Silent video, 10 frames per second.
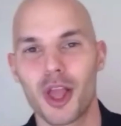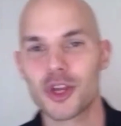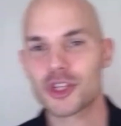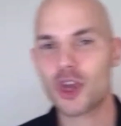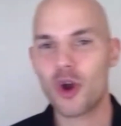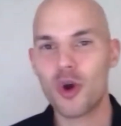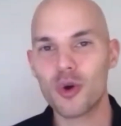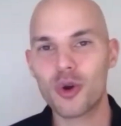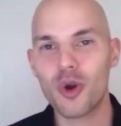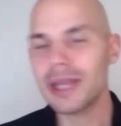
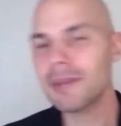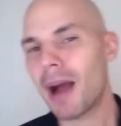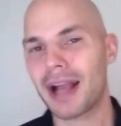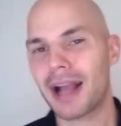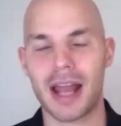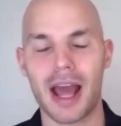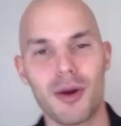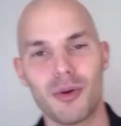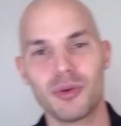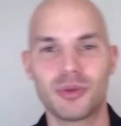So going back
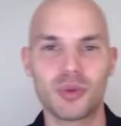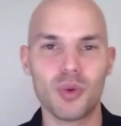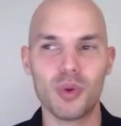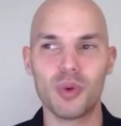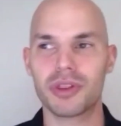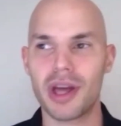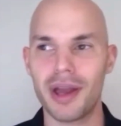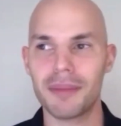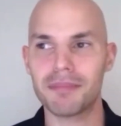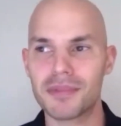now to
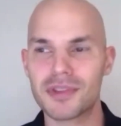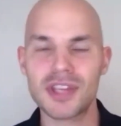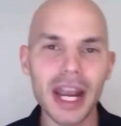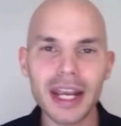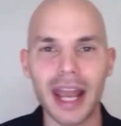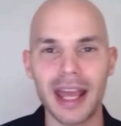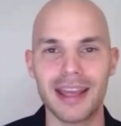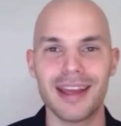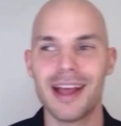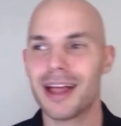the
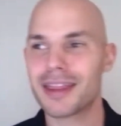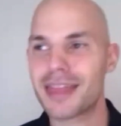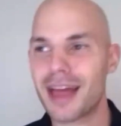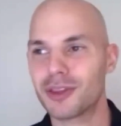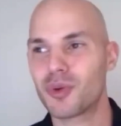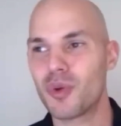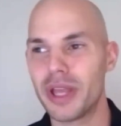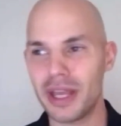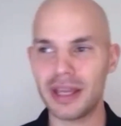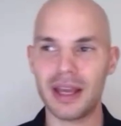journey that
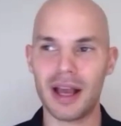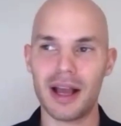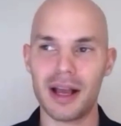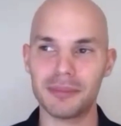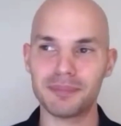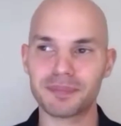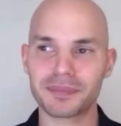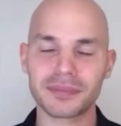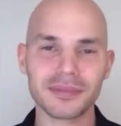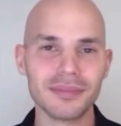we
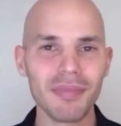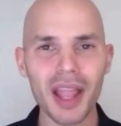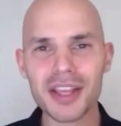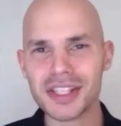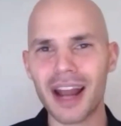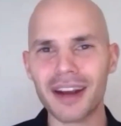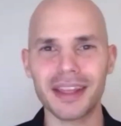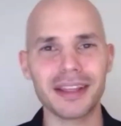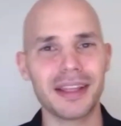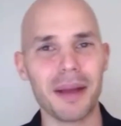
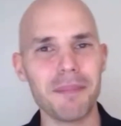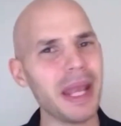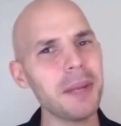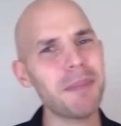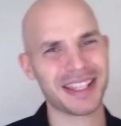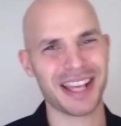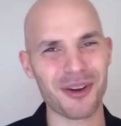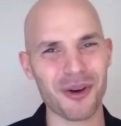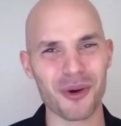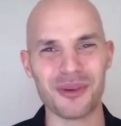started many parts
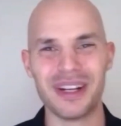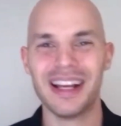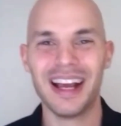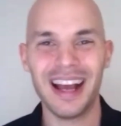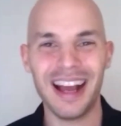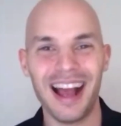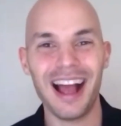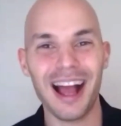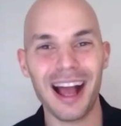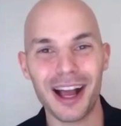ago
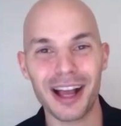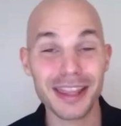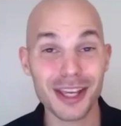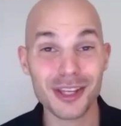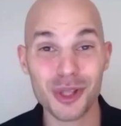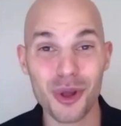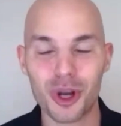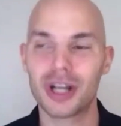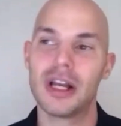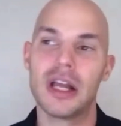in this talk,